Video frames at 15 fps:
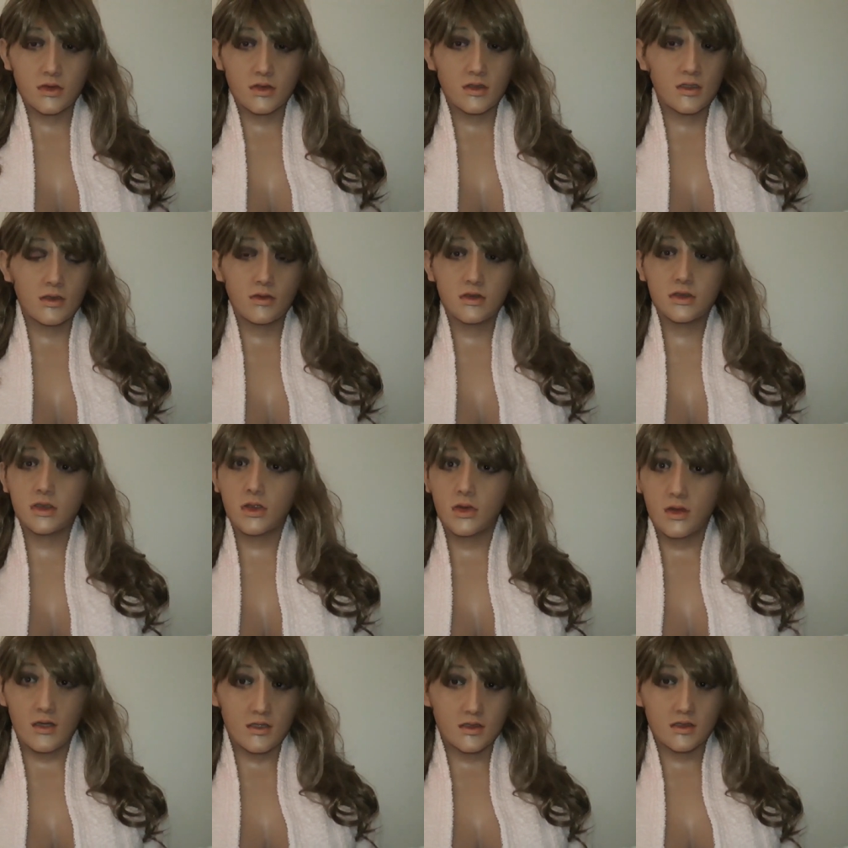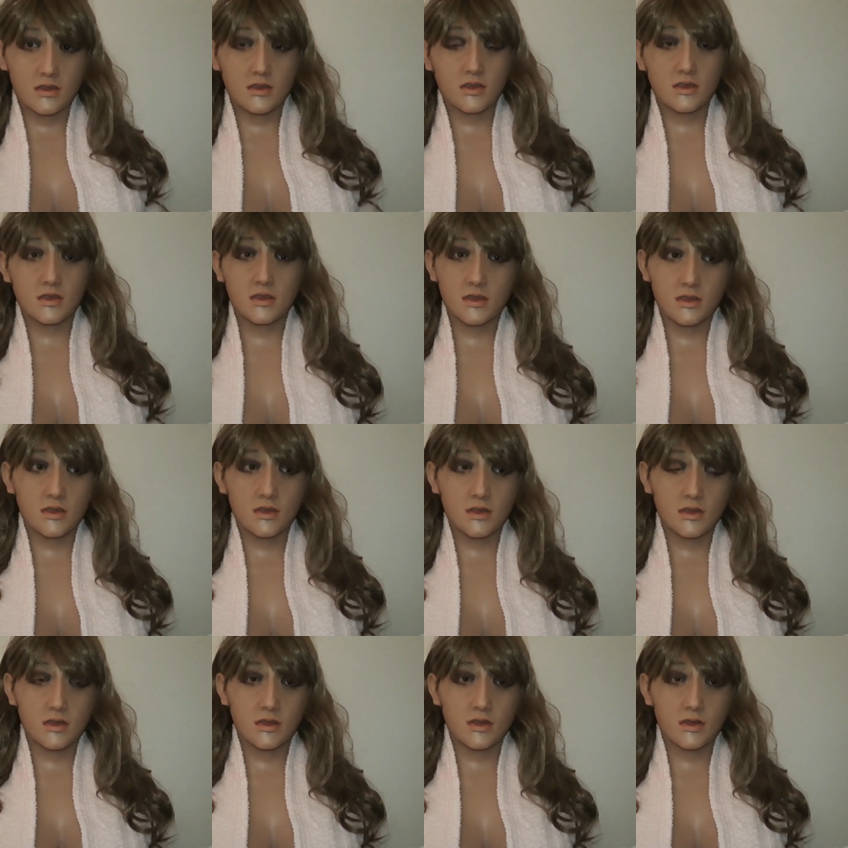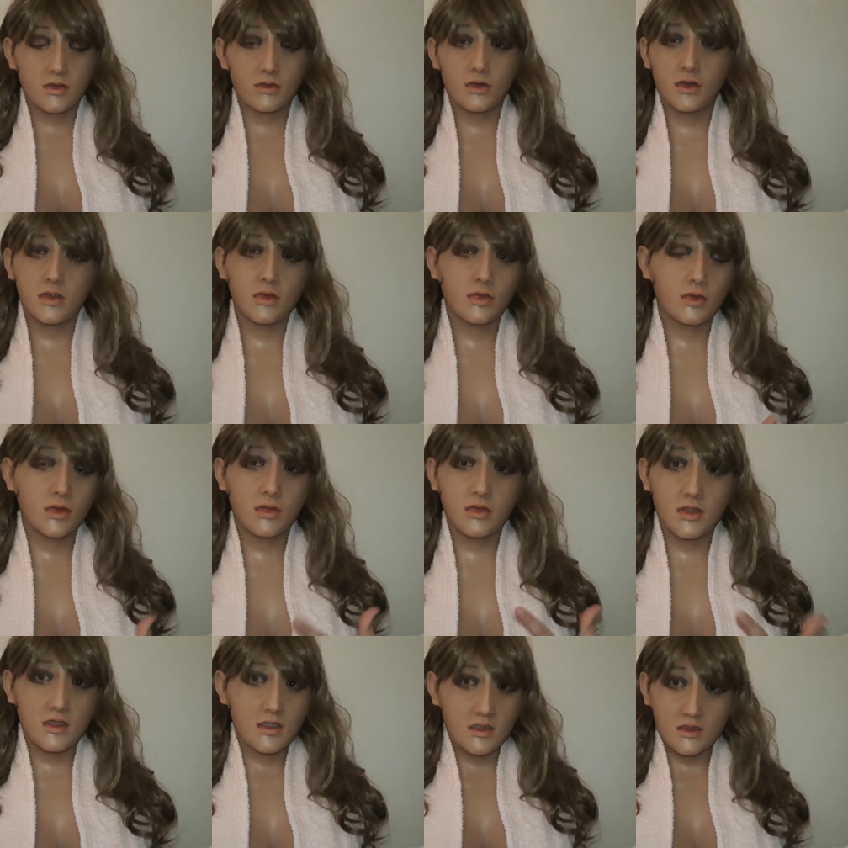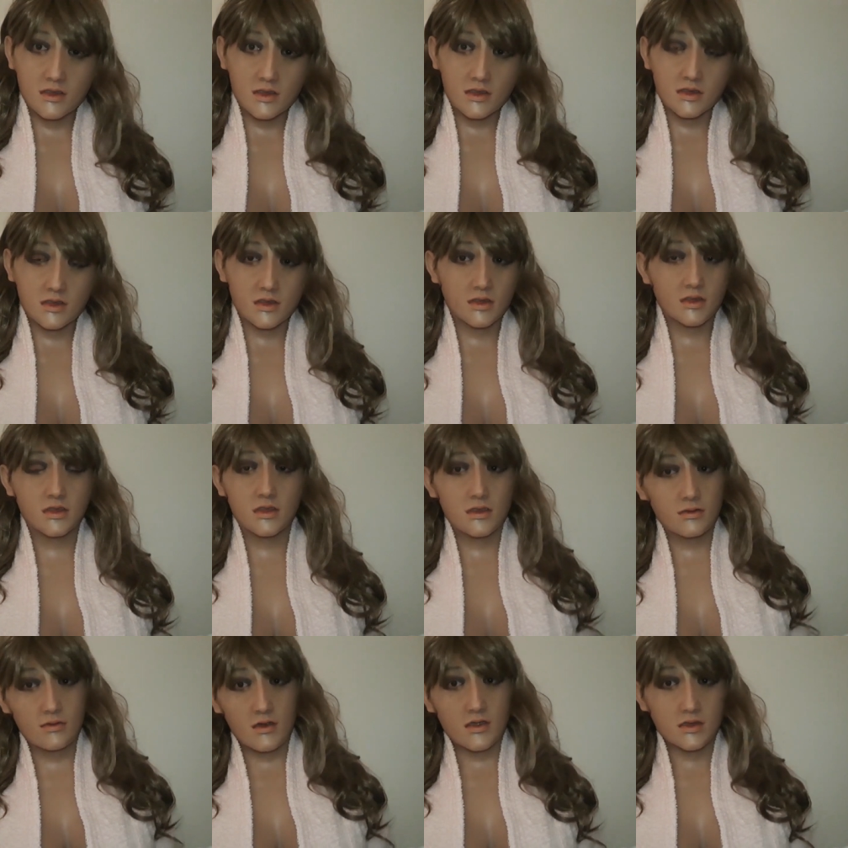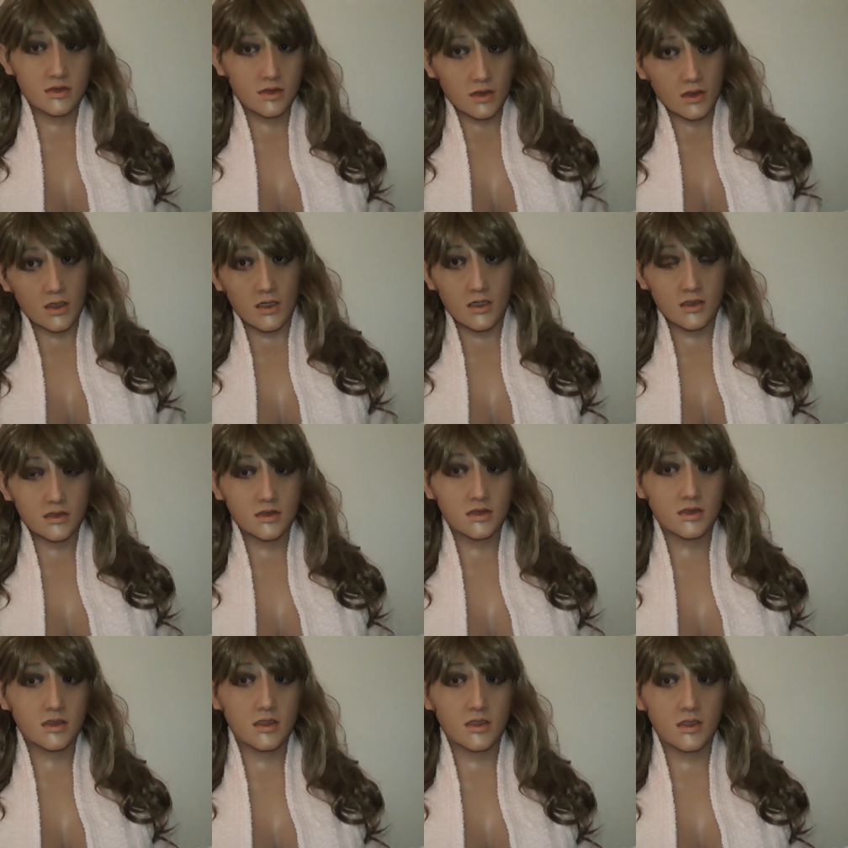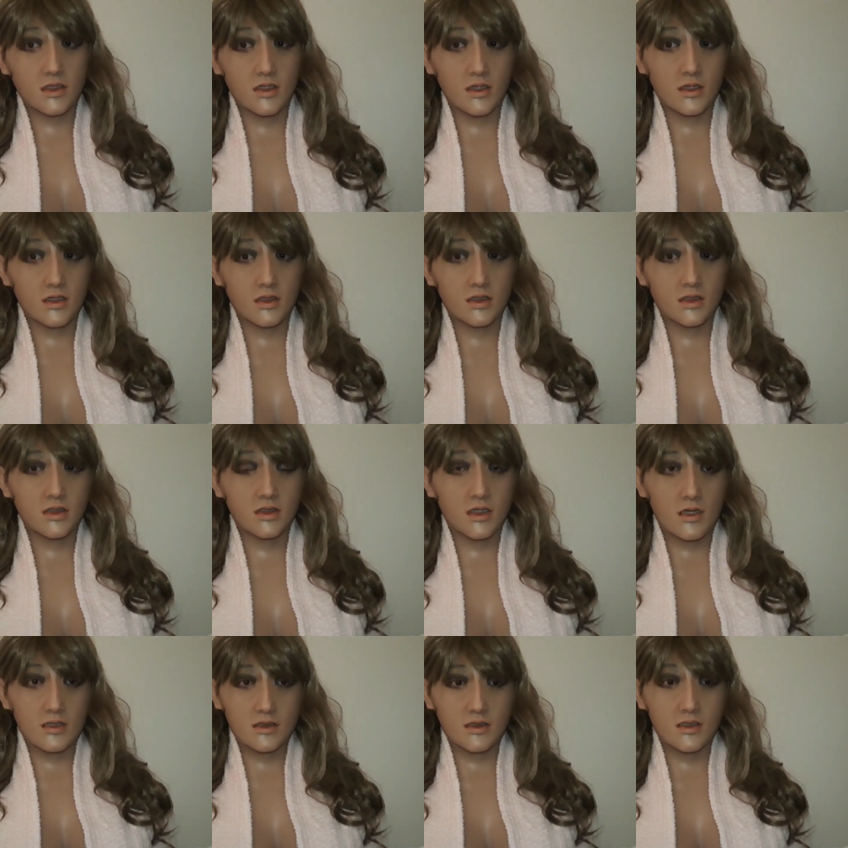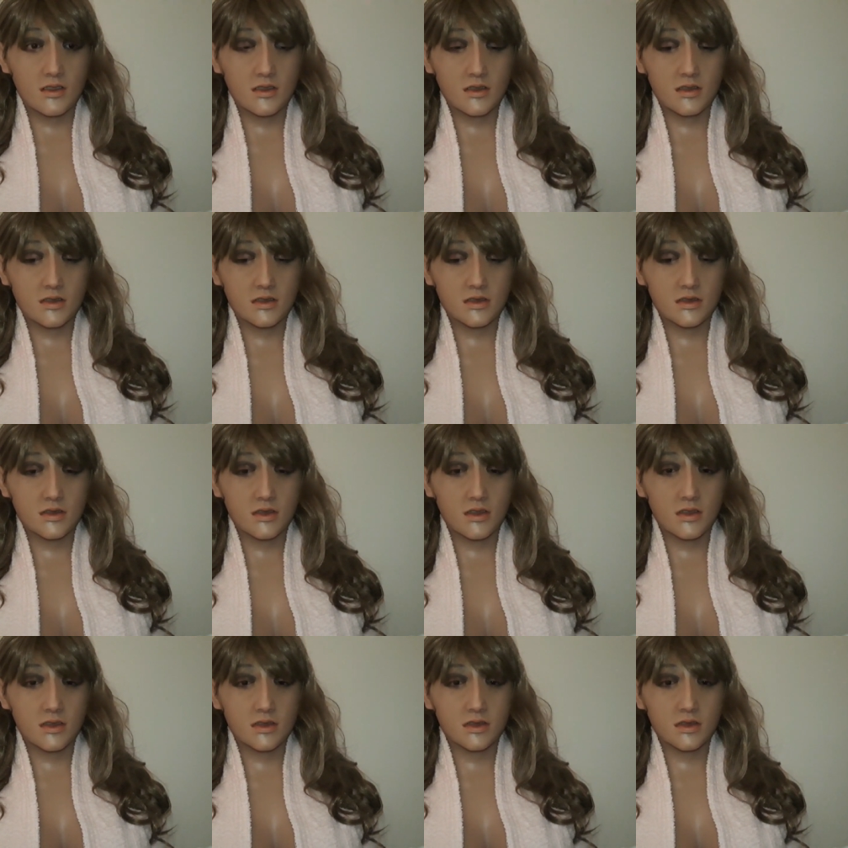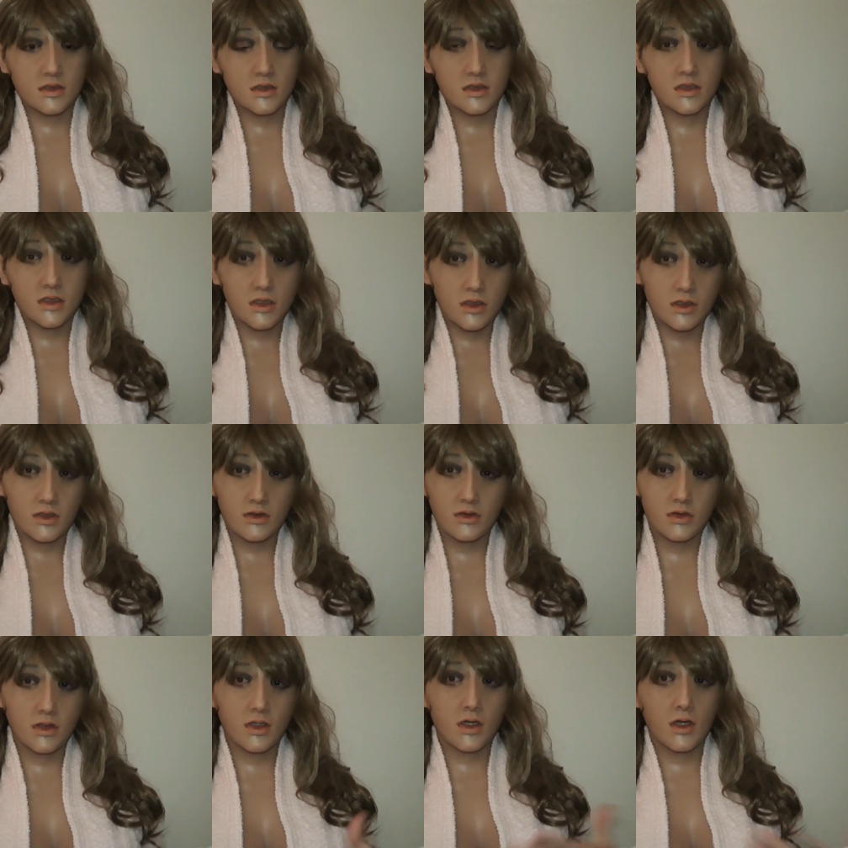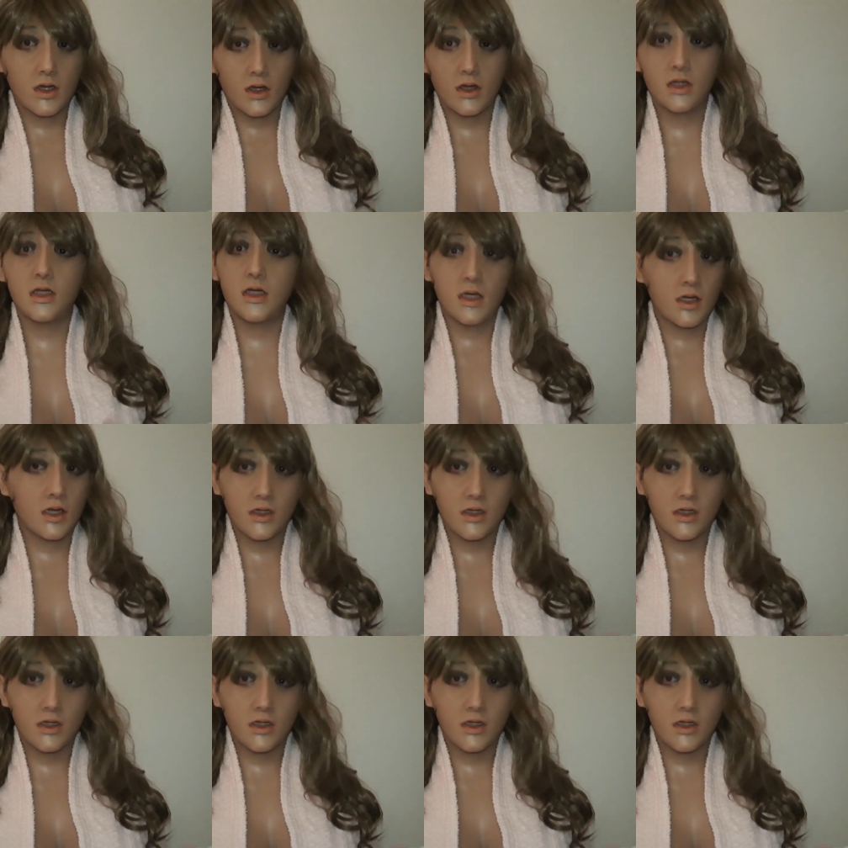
it was so wet that, uh, for the, from the heatness that this mask caused. And that heatness is continuing on and on